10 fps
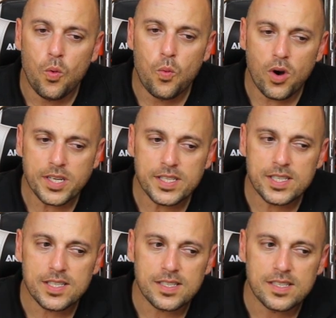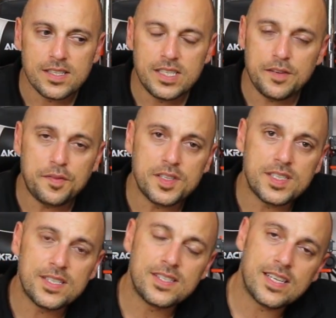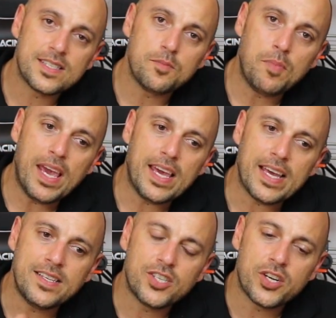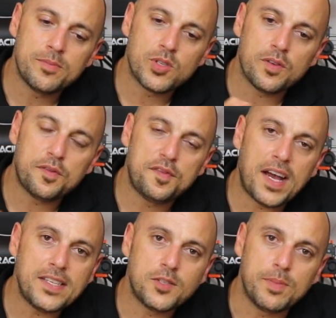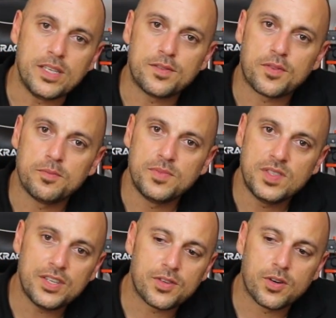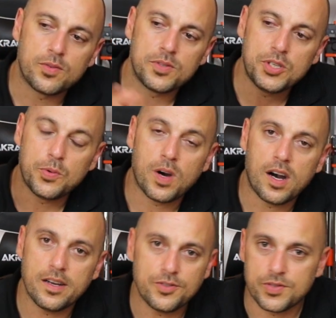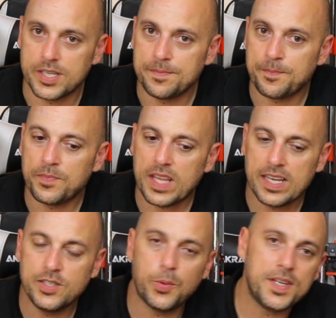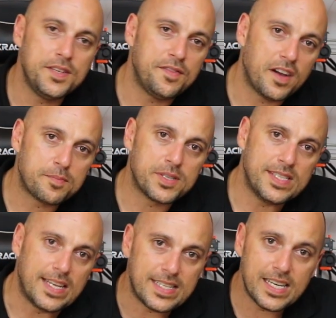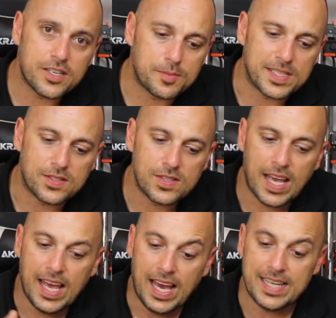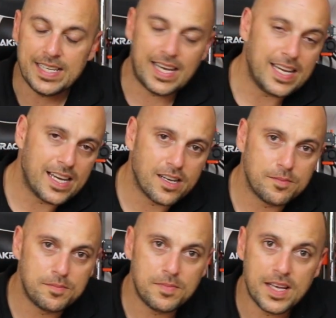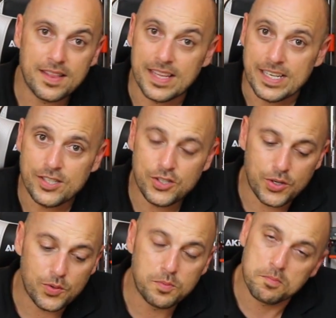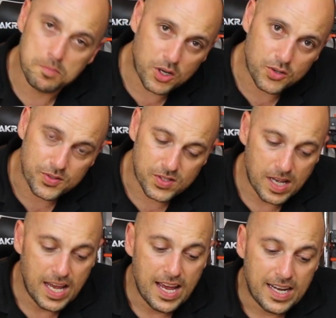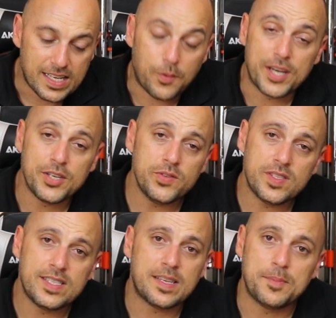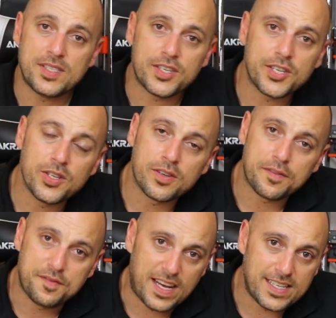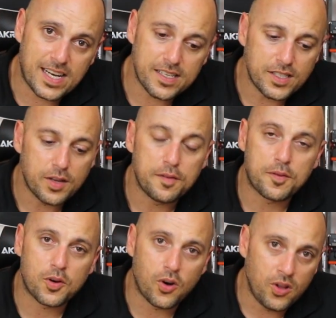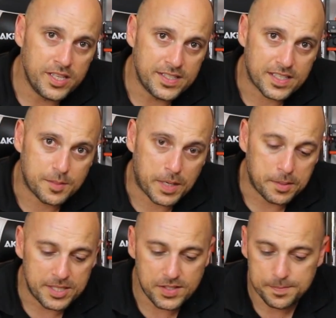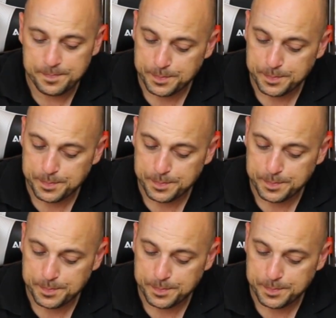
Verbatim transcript: what differences does it make in terms of fan speeds from zero to one hundred in twenty-five percent increments? And income these two models. Now I used the semicircular fan duct for all these experiments.